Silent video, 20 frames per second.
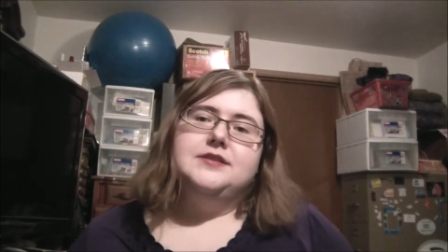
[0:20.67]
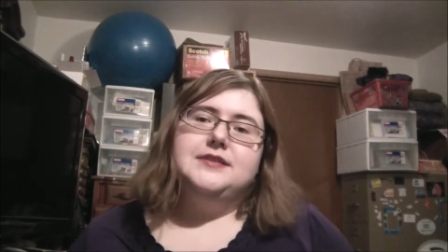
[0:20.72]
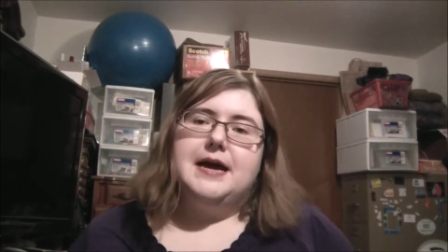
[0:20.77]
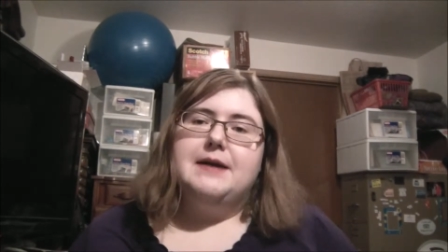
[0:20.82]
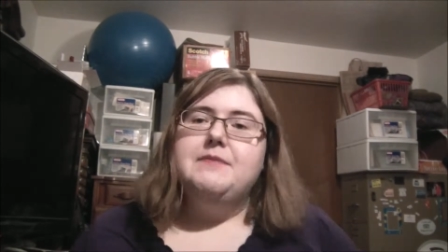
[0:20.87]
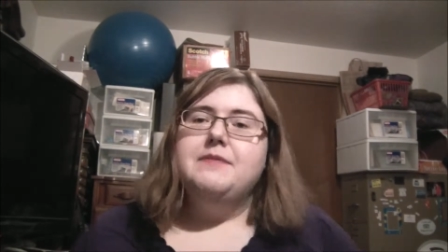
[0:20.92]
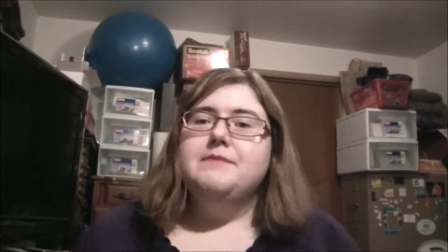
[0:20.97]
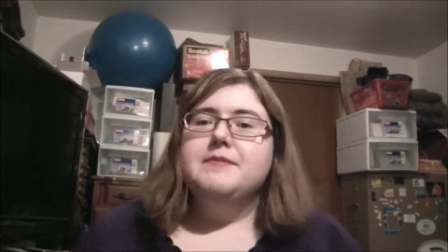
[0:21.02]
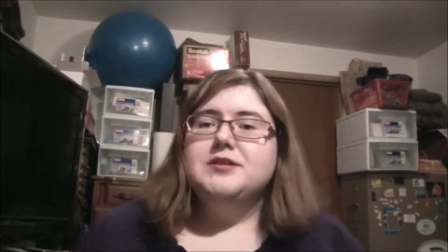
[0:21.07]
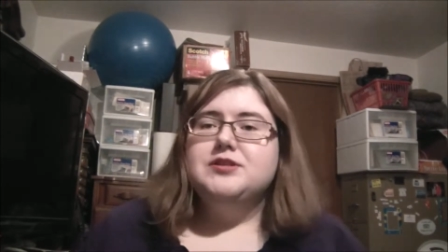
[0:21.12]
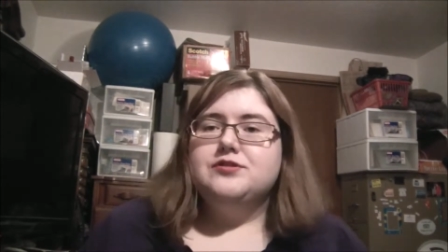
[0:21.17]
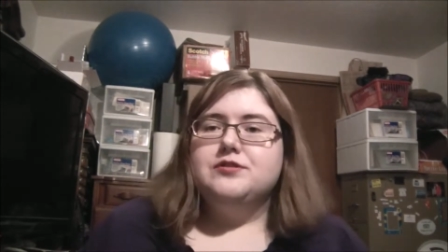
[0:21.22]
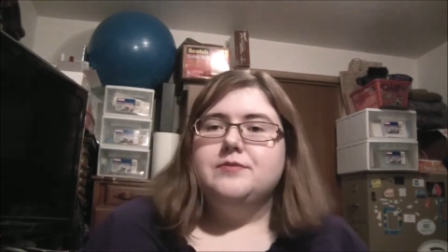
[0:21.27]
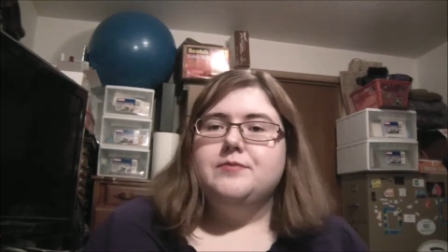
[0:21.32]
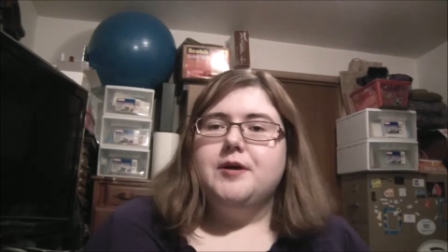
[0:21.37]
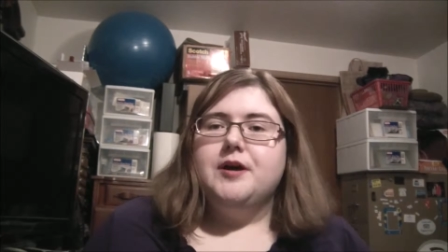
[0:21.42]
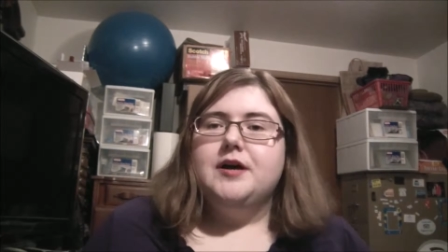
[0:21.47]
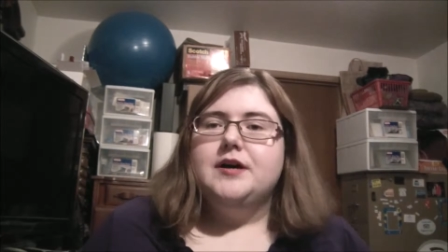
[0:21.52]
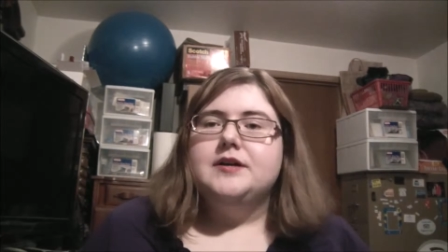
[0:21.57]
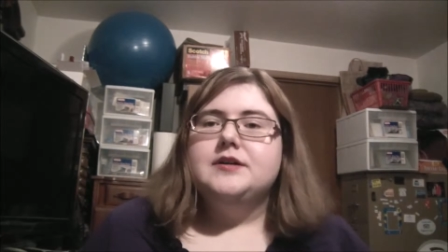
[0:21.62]
the diamond
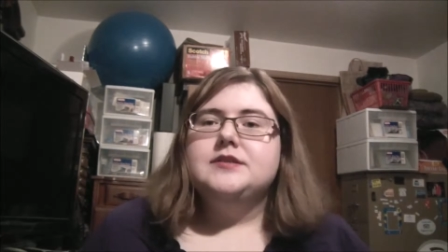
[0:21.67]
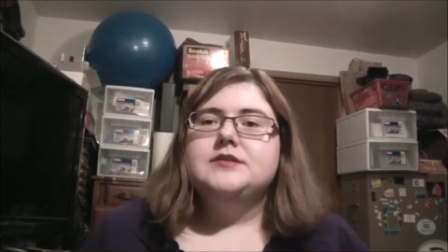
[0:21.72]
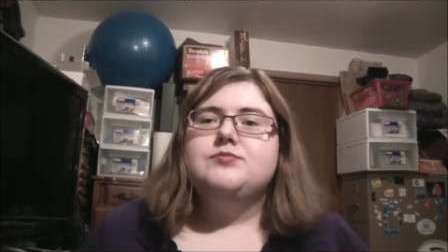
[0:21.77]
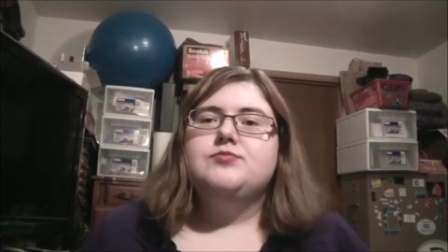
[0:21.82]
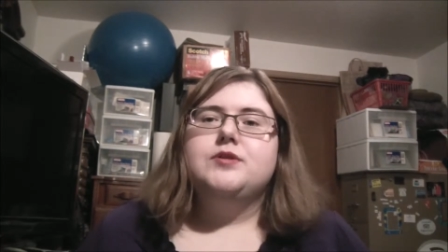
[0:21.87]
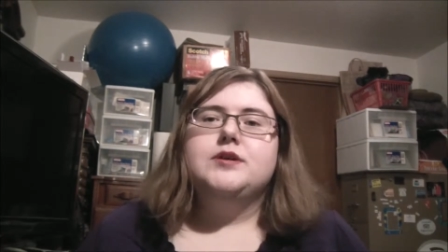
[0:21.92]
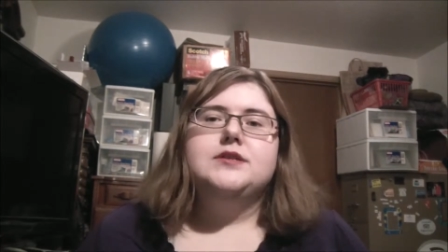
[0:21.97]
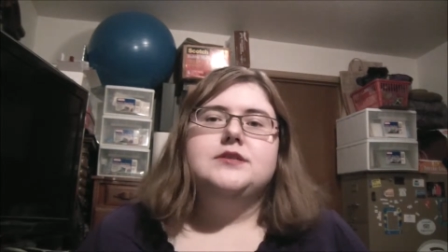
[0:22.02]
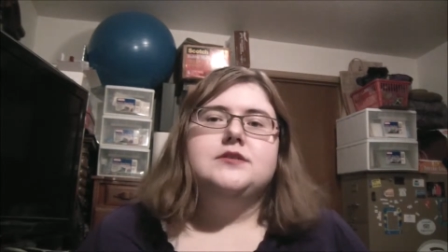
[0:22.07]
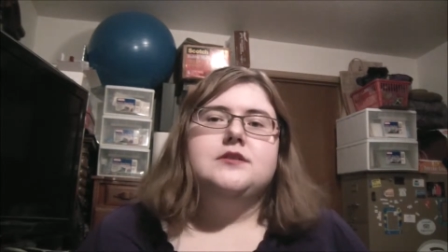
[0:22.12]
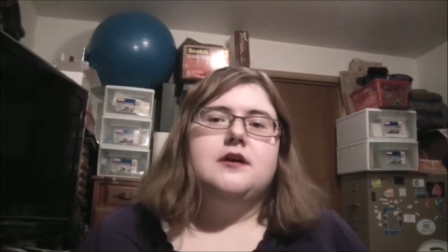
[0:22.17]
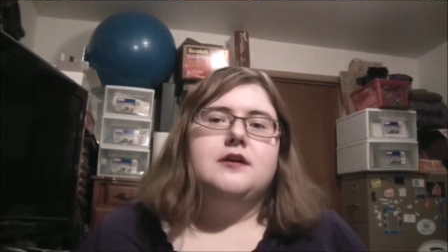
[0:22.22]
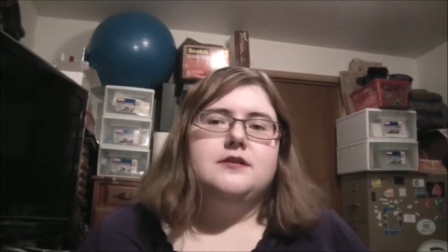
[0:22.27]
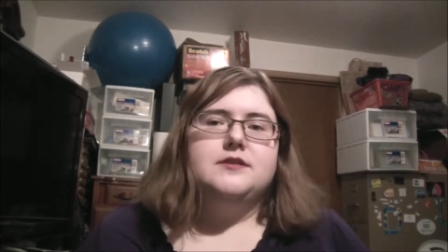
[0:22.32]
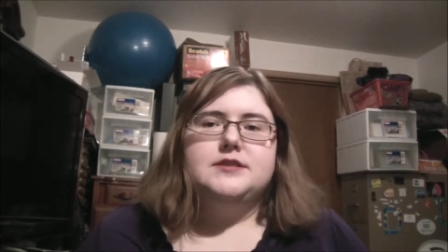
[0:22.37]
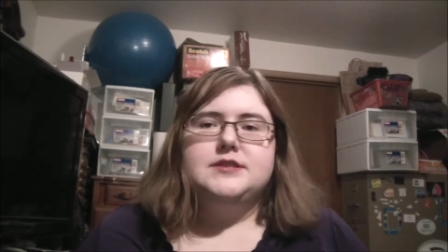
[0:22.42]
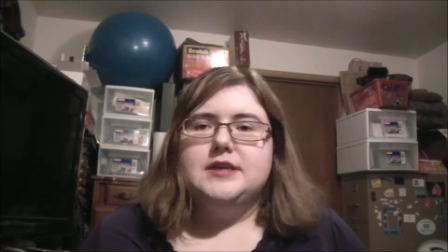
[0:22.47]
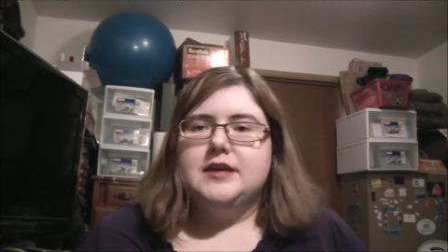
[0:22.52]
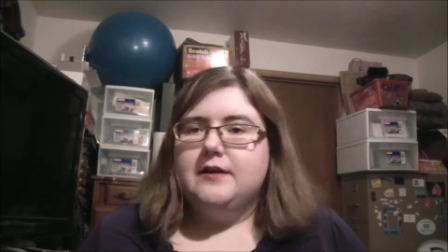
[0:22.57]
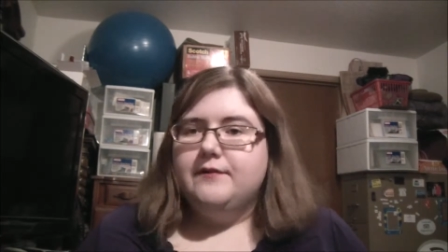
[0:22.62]
mystery box was
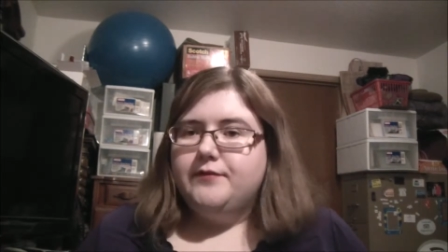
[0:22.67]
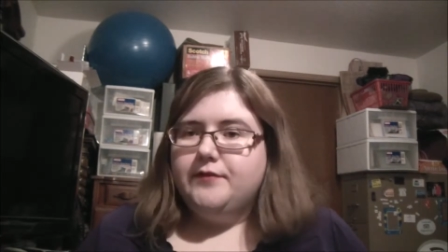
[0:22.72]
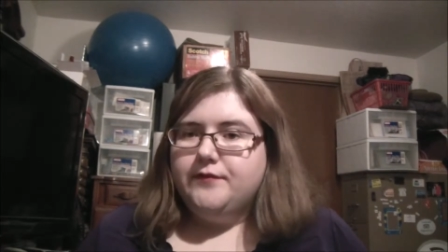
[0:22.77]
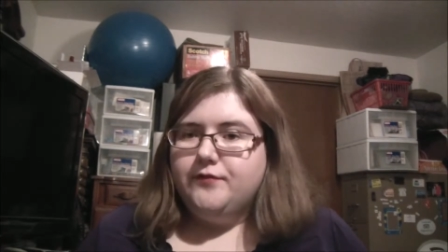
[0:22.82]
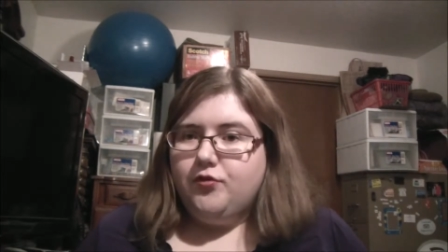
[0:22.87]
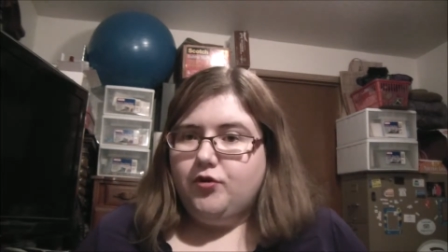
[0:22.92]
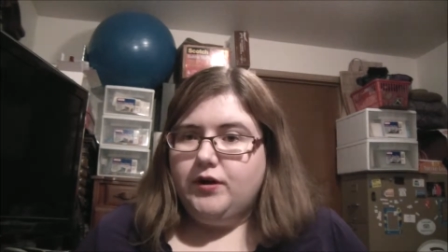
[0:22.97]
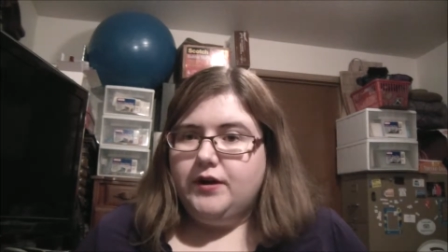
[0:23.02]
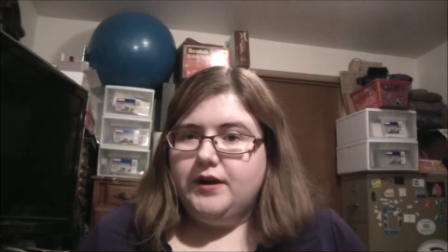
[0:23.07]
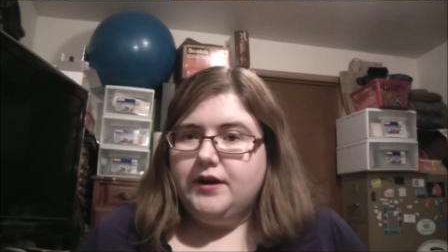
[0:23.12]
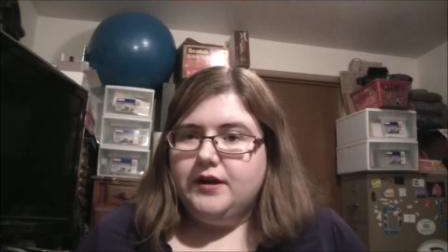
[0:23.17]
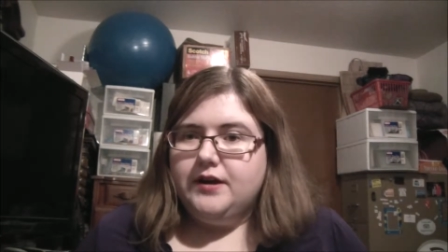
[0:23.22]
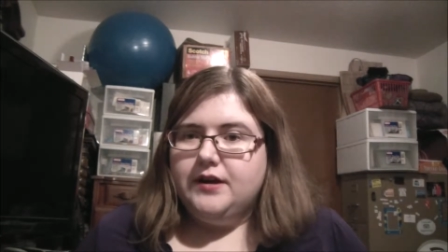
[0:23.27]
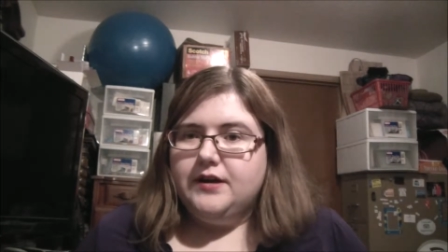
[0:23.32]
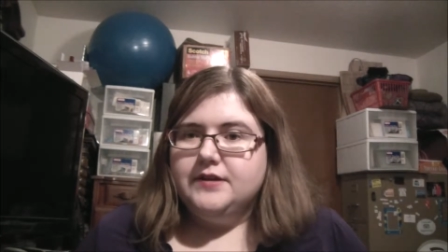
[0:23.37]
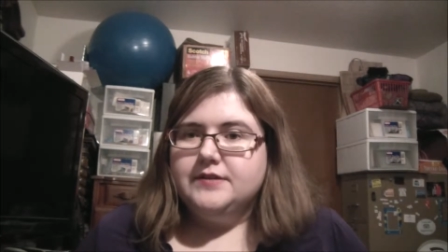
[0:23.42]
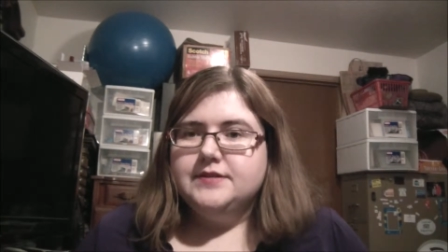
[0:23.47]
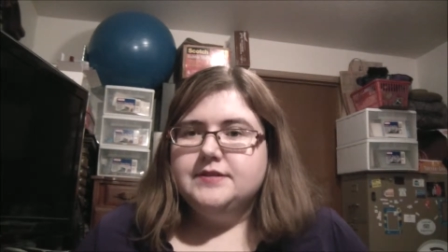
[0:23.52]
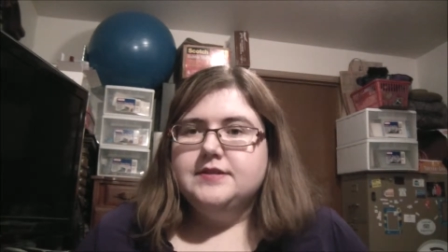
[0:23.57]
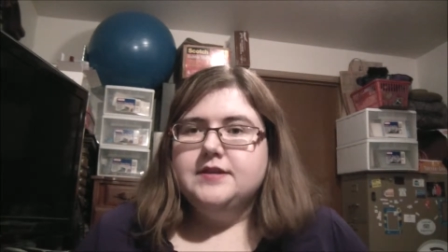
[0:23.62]
on sale for four
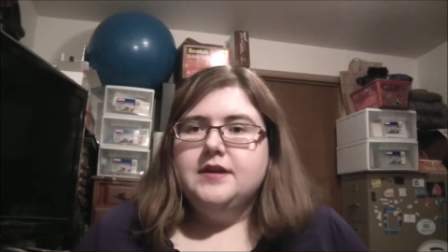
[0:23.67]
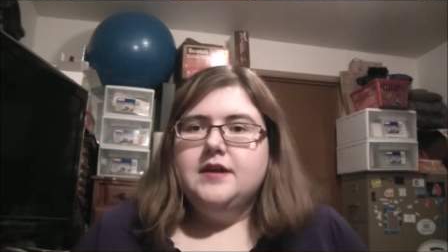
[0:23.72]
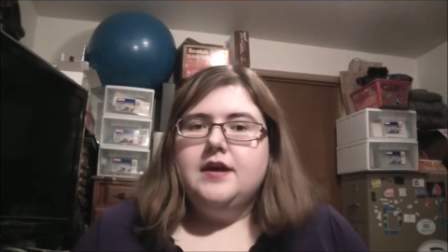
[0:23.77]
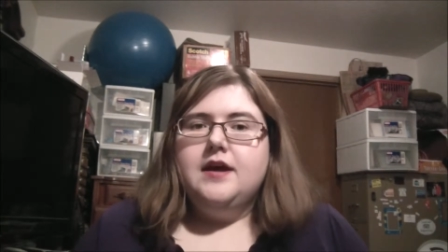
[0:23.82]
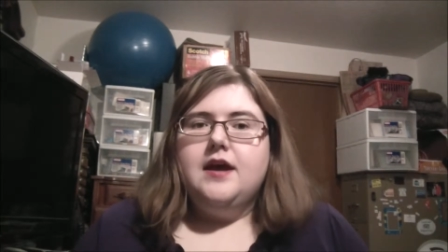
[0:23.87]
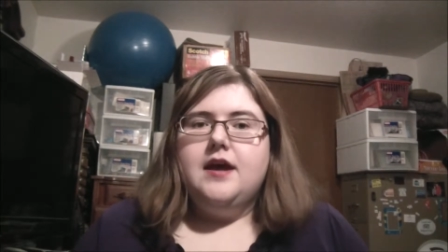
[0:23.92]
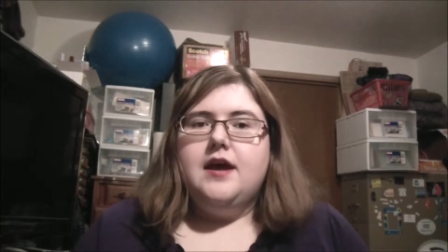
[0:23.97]
days